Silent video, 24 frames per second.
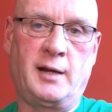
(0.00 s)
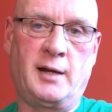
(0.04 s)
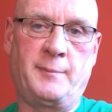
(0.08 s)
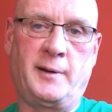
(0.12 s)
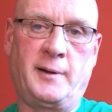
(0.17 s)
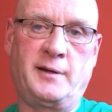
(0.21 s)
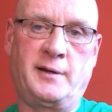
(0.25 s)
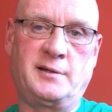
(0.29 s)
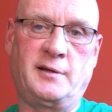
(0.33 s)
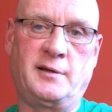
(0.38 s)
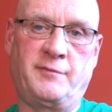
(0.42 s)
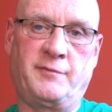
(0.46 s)
of
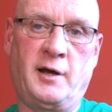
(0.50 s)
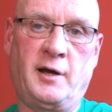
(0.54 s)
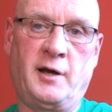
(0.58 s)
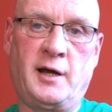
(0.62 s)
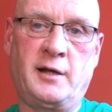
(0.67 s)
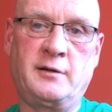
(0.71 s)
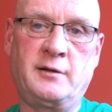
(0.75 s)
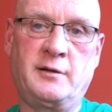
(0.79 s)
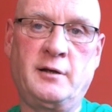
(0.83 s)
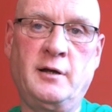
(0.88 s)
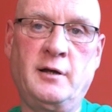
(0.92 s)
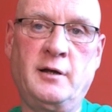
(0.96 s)
Man has ever
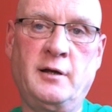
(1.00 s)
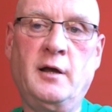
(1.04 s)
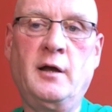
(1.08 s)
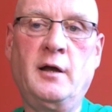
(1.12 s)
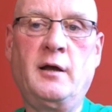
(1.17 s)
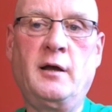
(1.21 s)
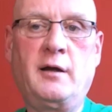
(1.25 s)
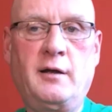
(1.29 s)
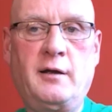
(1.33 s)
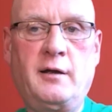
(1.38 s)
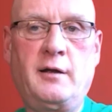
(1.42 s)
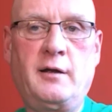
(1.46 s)
had
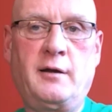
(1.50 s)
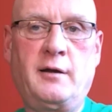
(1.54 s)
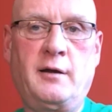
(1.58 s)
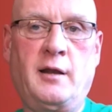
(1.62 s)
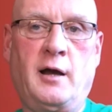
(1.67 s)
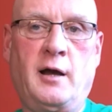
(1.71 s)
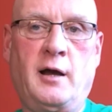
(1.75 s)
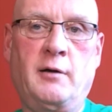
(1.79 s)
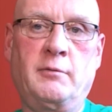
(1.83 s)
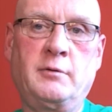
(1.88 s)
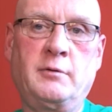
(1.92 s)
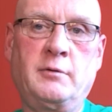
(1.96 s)

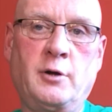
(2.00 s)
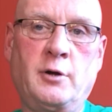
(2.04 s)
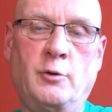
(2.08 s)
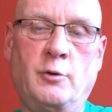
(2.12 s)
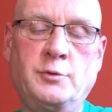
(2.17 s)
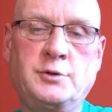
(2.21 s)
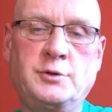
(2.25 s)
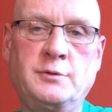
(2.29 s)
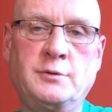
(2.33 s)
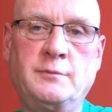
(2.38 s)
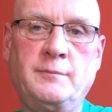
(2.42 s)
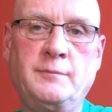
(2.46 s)
now
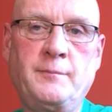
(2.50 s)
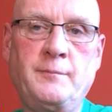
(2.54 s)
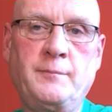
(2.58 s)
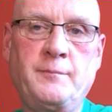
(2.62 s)
coaching.